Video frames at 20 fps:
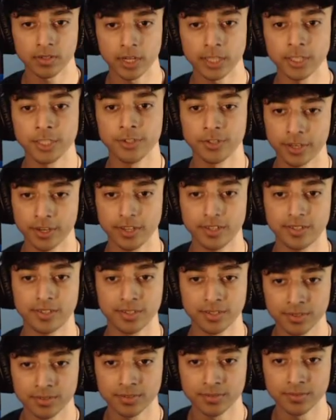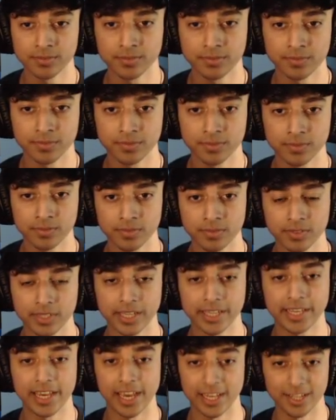Are you good?
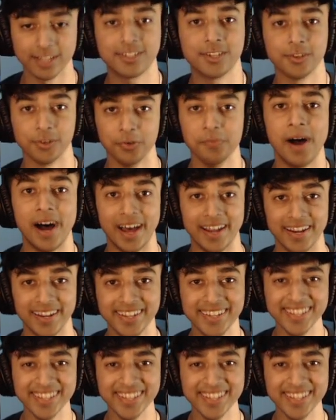They get you too, man.